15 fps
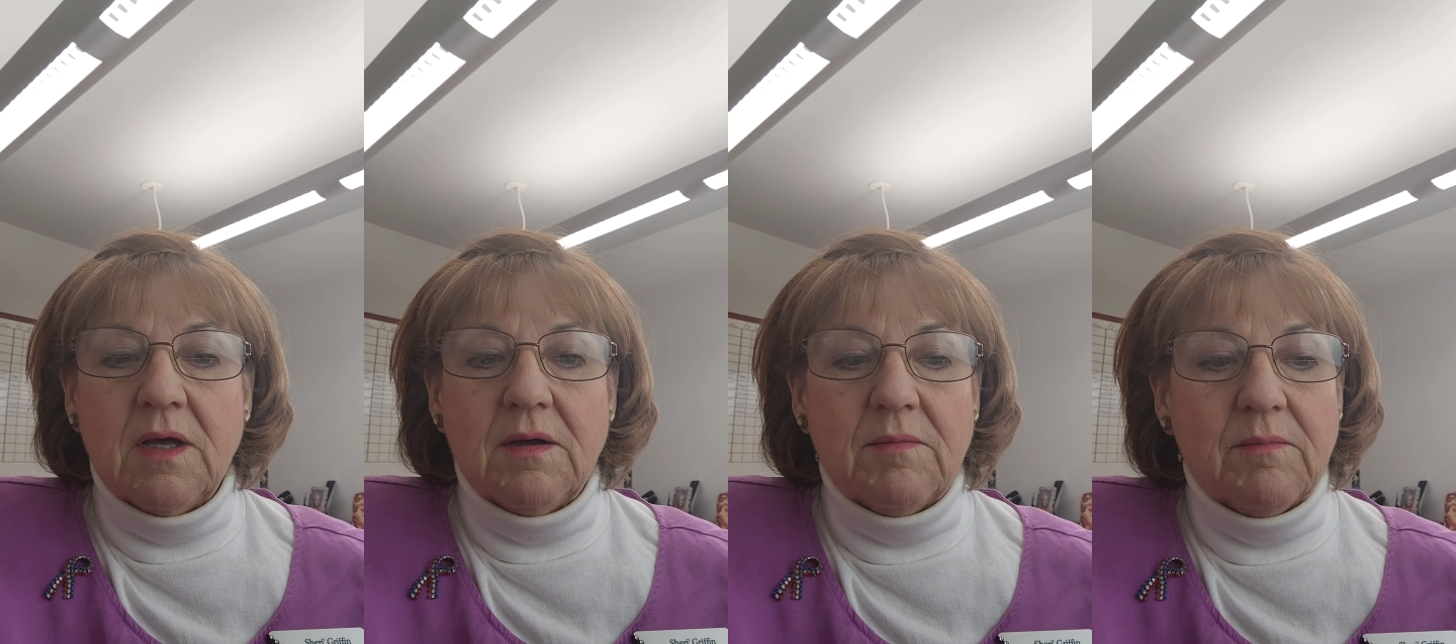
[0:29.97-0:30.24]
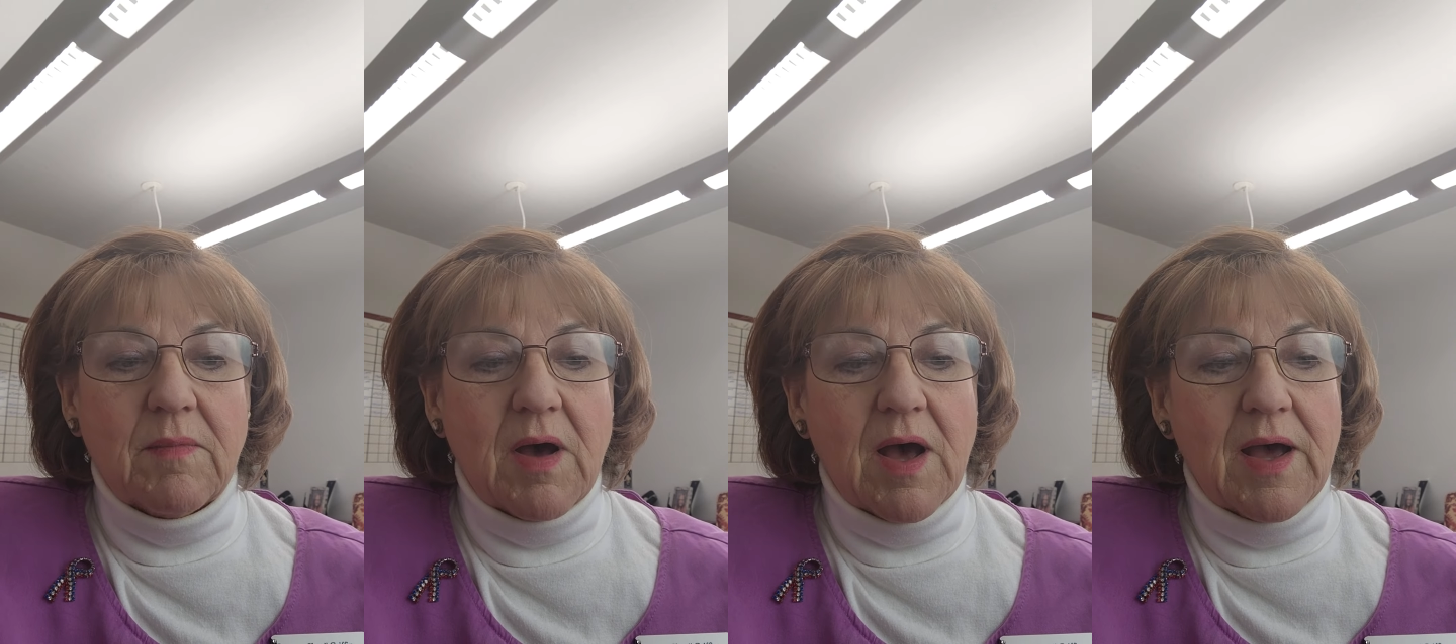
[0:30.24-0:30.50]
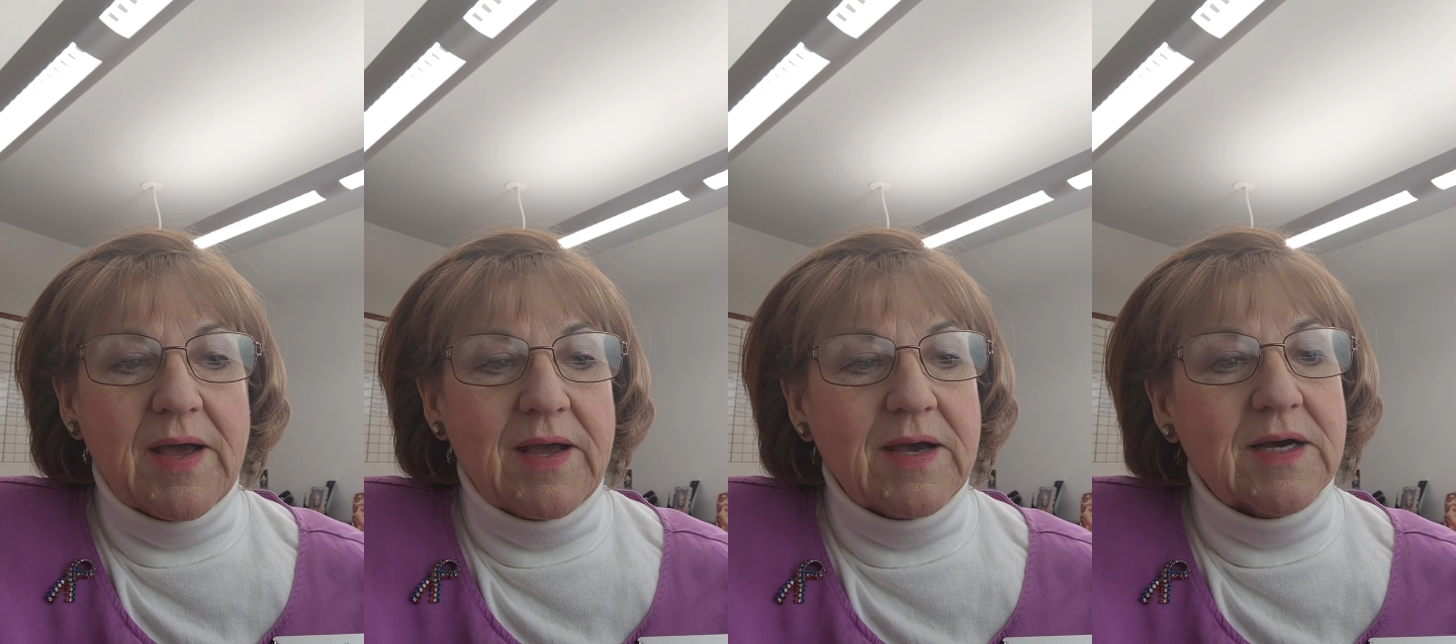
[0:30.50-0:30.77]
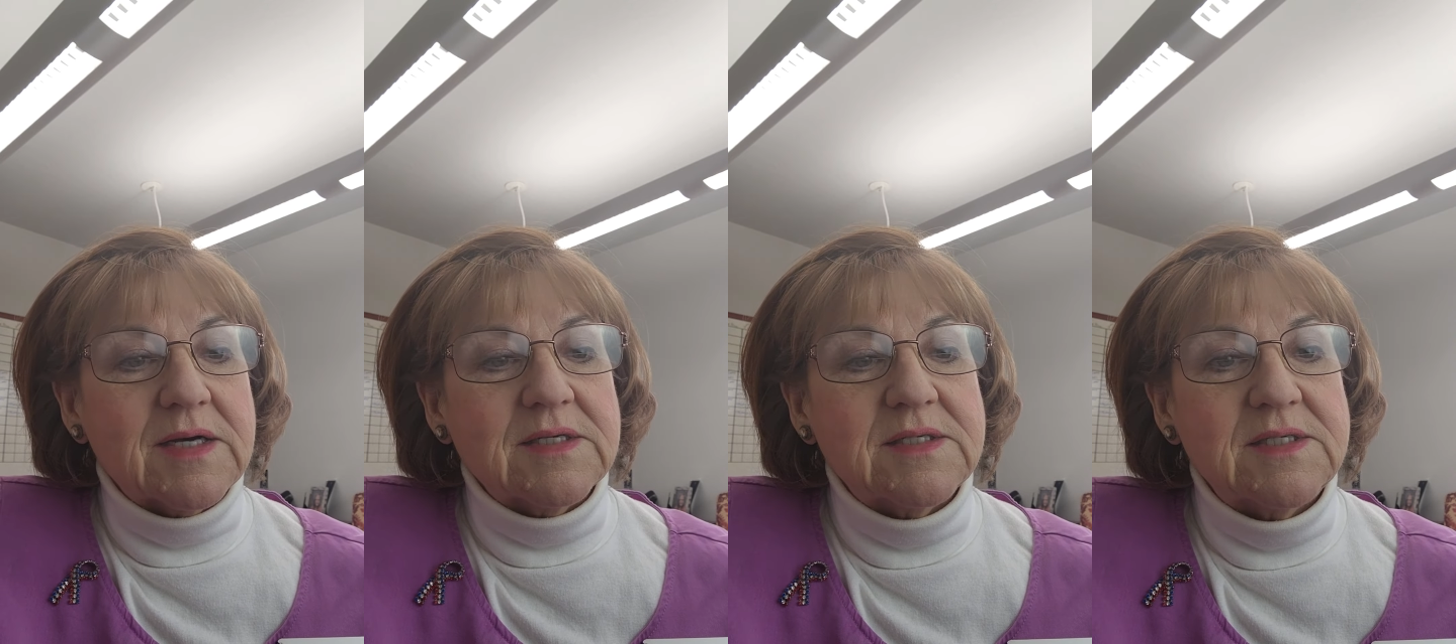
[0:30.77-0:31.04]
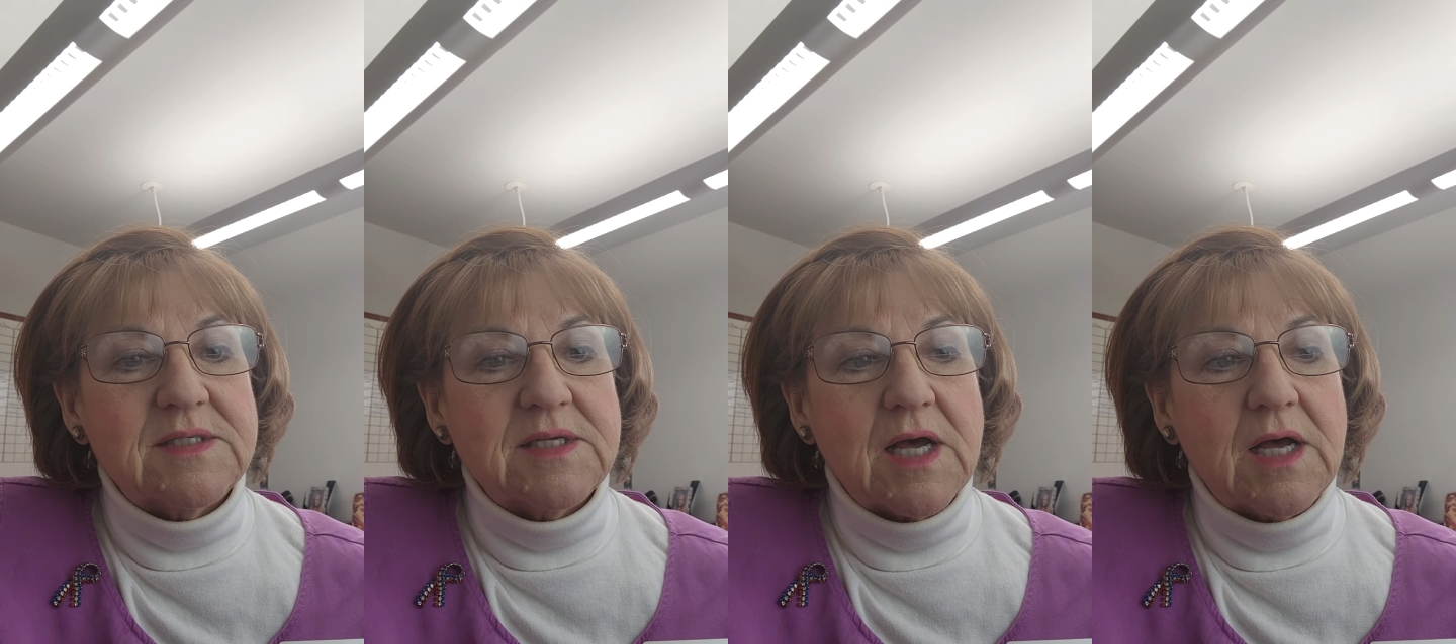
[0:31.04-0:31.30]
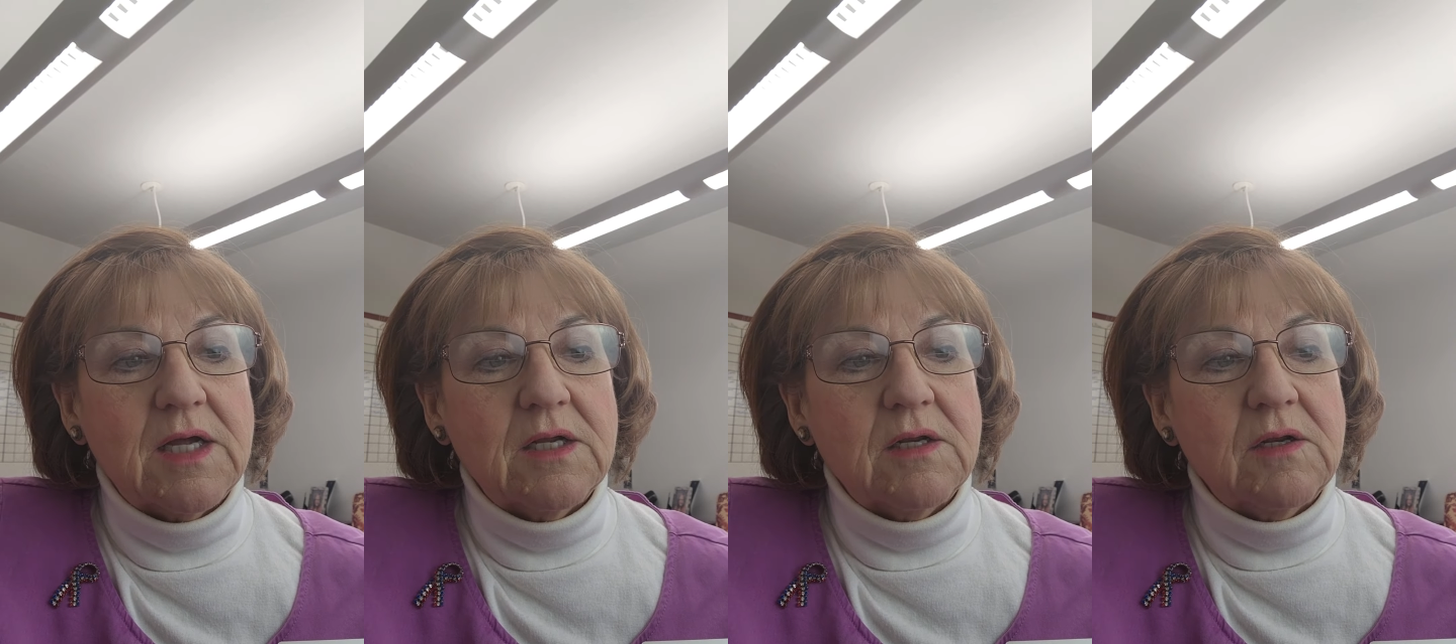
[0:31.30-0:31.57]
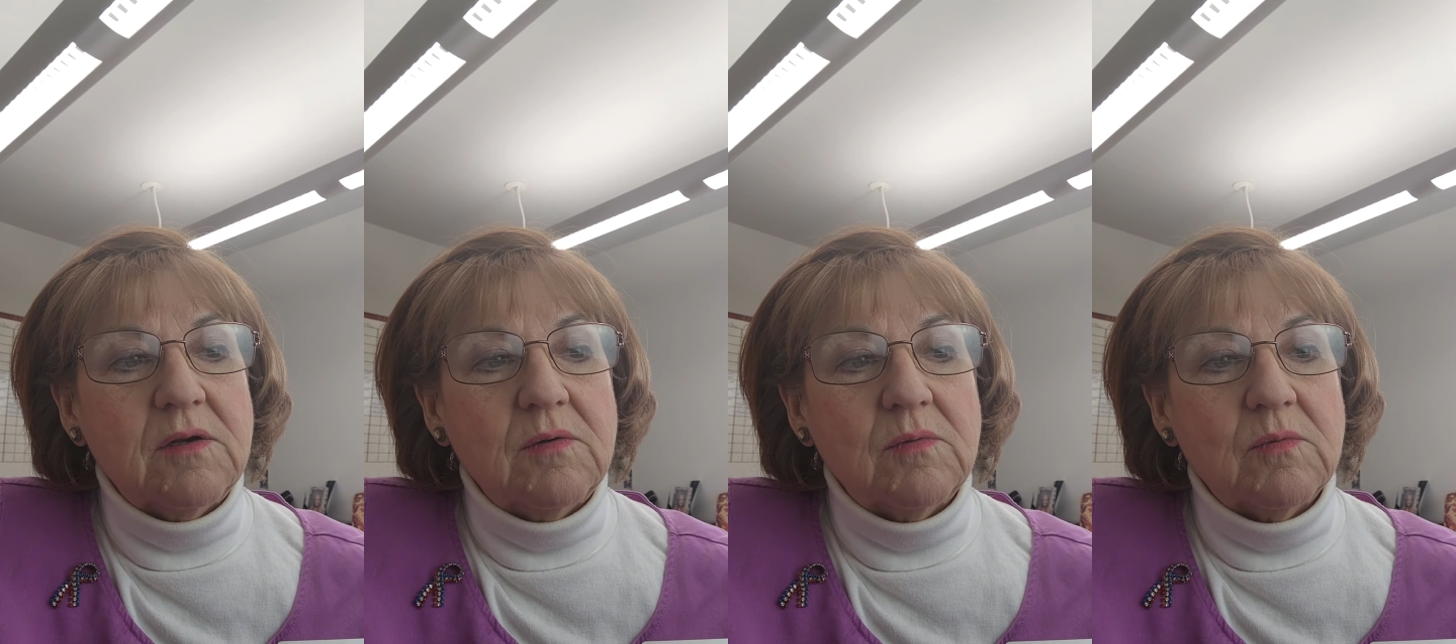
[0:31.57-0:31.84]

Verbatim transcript: my uh, son